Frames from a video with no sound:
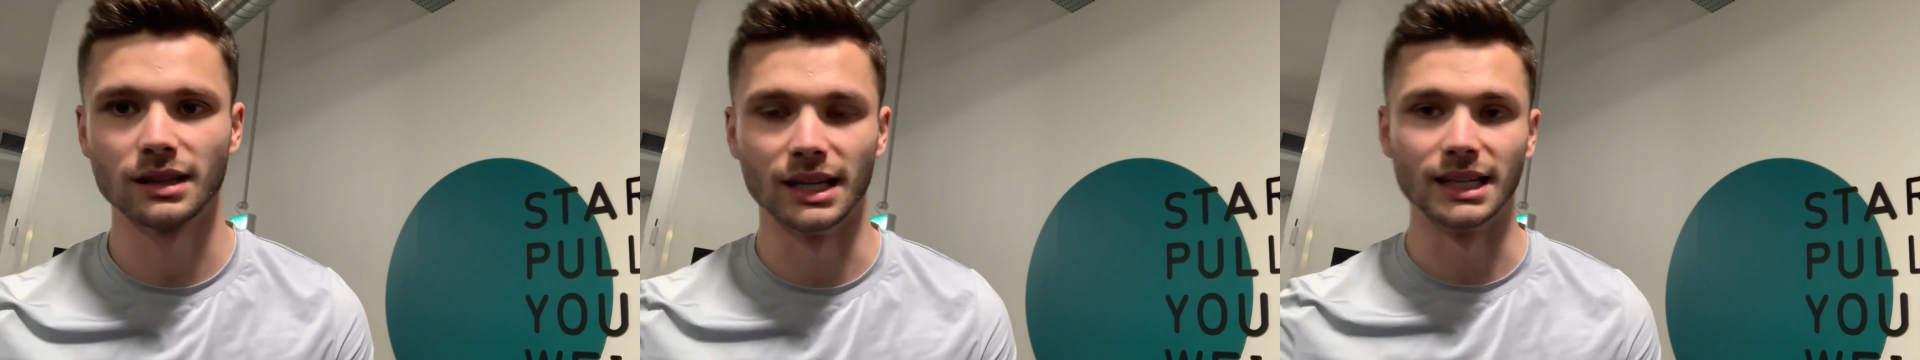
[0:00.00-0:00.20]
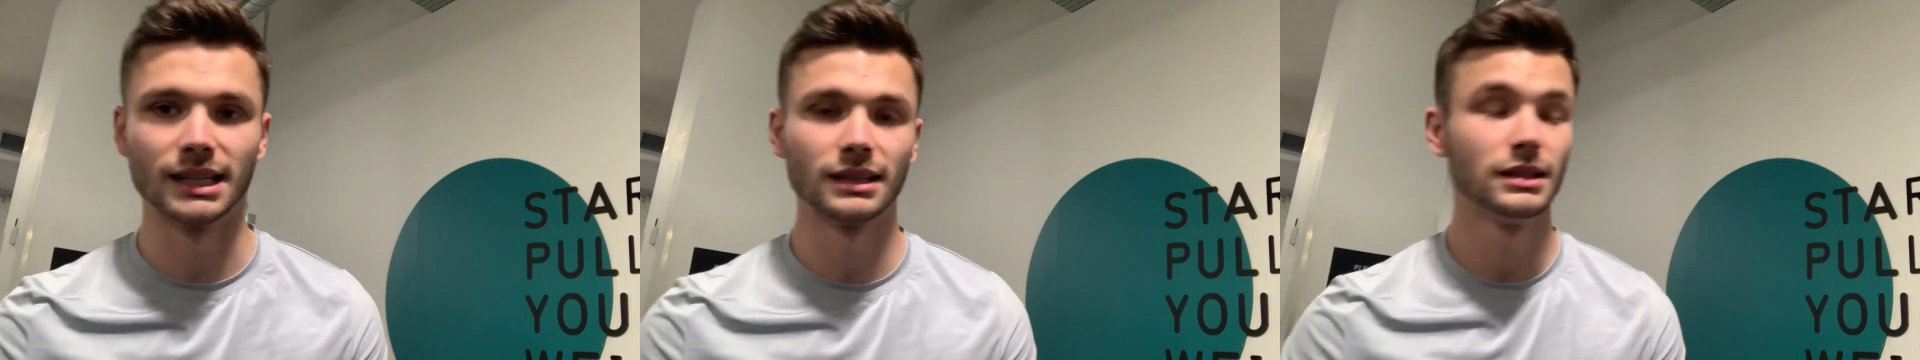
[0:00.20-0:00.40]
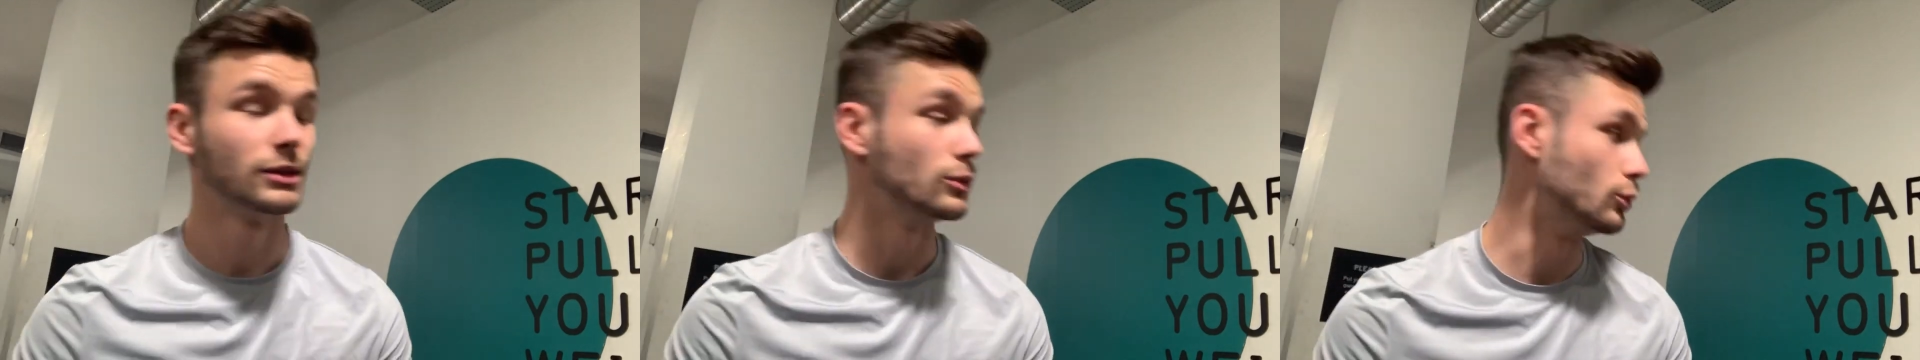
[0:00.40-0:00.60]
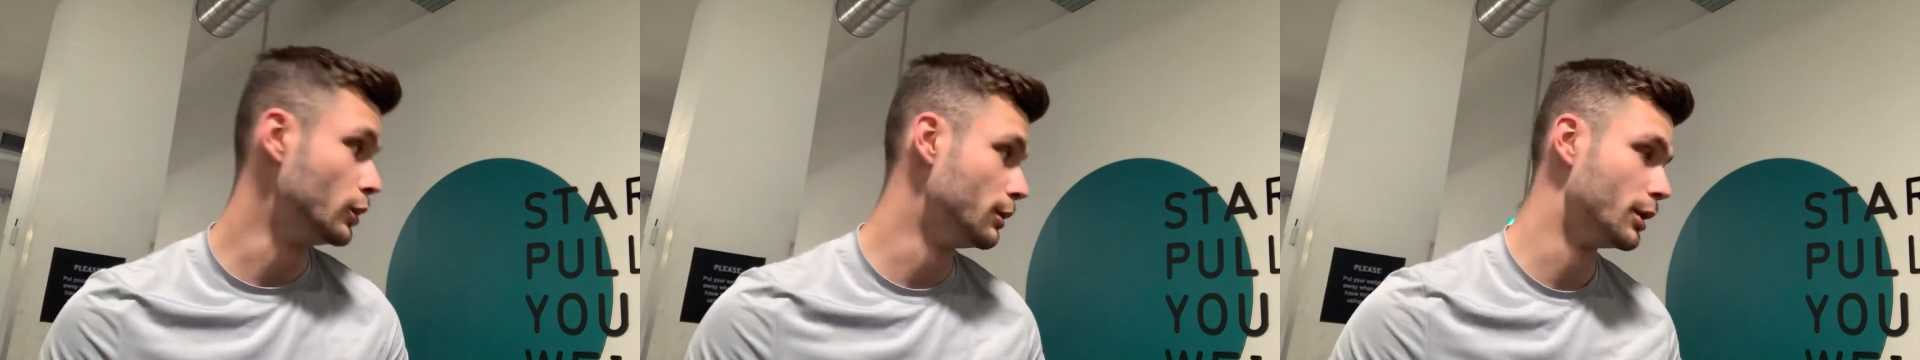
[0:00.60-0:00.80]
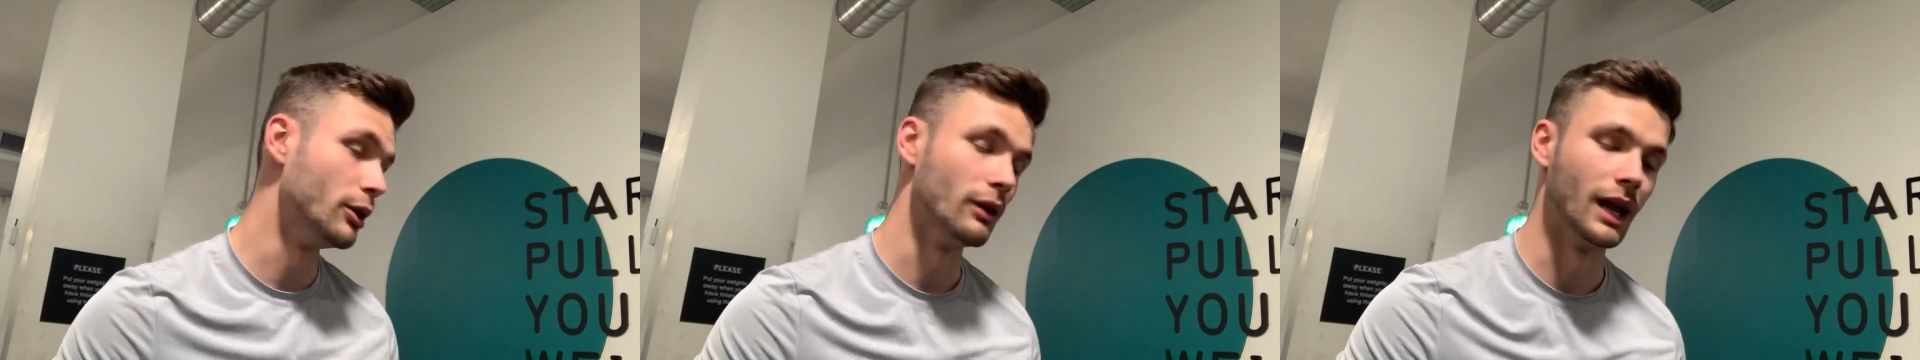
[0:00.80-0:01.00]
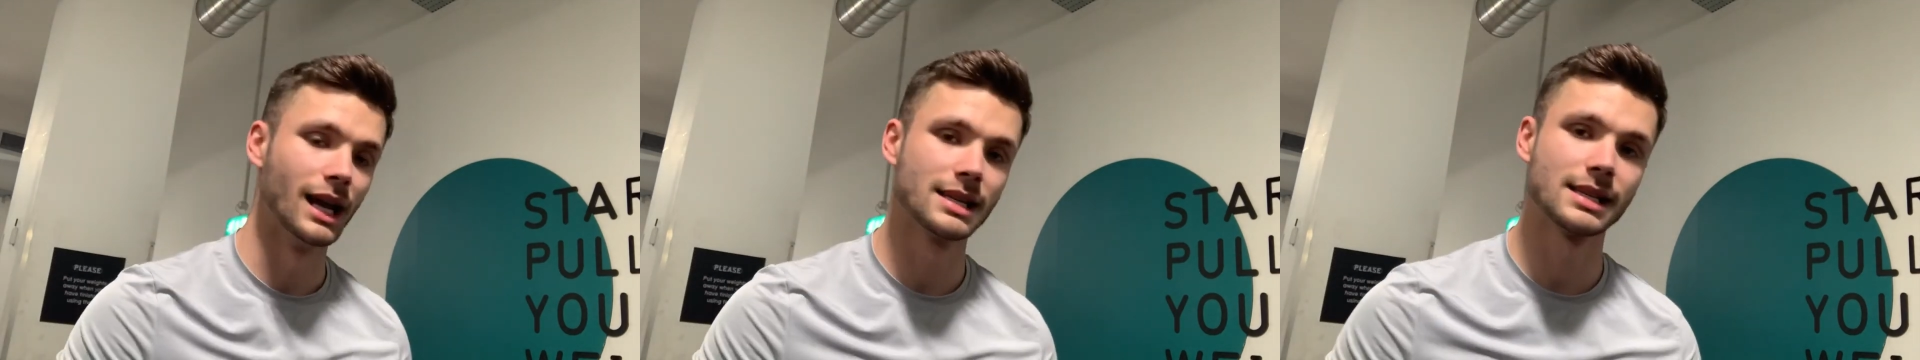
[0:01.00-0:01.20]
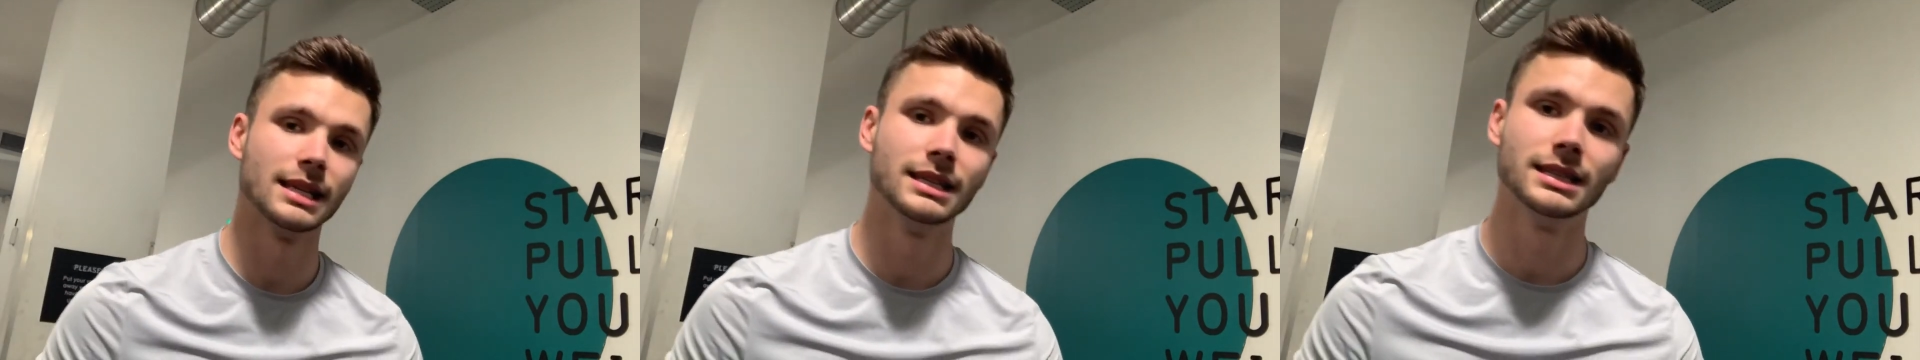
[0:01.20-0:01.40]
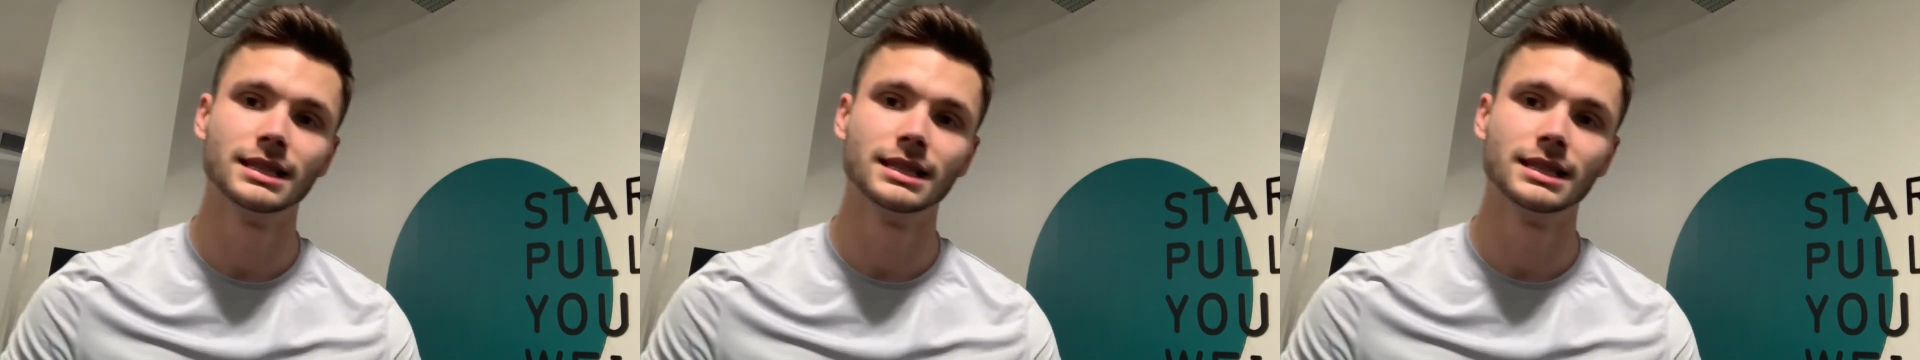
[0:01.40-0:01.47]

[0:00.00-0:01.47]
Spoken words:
Like, we were out last night